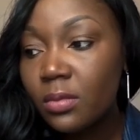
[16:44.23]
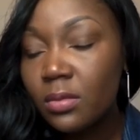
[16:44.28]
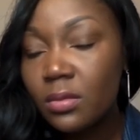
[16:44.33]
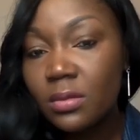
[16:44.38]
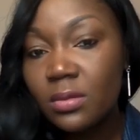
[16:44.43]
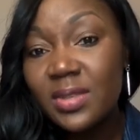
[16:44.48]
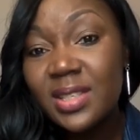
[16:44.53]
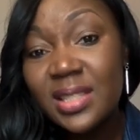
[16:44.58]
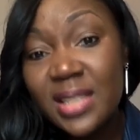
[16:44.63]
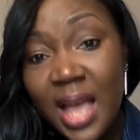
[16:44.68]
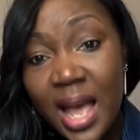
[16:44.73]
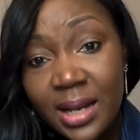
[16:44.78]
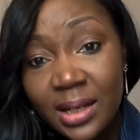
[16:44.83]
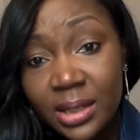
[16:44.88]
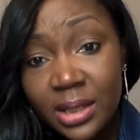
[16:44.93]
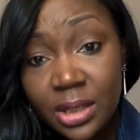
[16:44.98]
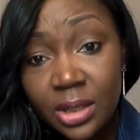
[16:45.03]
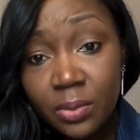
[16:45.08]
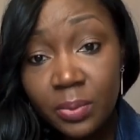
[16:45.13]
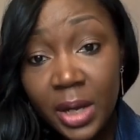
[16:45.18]

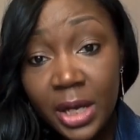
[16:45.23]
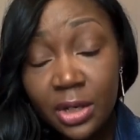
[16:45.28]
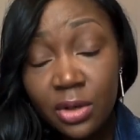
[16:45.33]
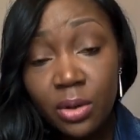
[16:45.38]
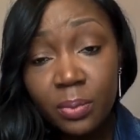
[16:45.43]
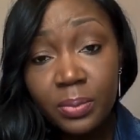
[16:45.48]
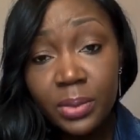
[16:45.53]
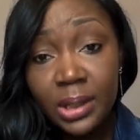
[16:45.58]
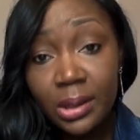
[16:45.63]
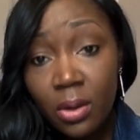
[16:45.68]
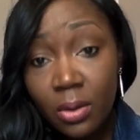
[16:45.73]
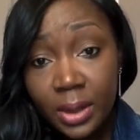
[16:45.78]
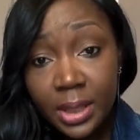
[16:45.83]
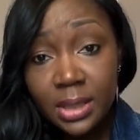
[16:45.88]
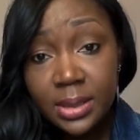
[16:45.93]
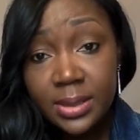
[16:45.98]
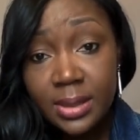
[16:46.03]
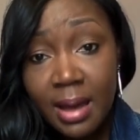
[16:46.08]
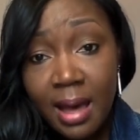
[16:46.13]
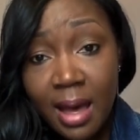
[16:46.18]
sadly, you might not be lucky
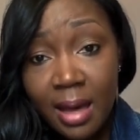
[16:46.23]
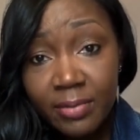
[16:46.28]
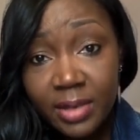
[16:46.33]
to have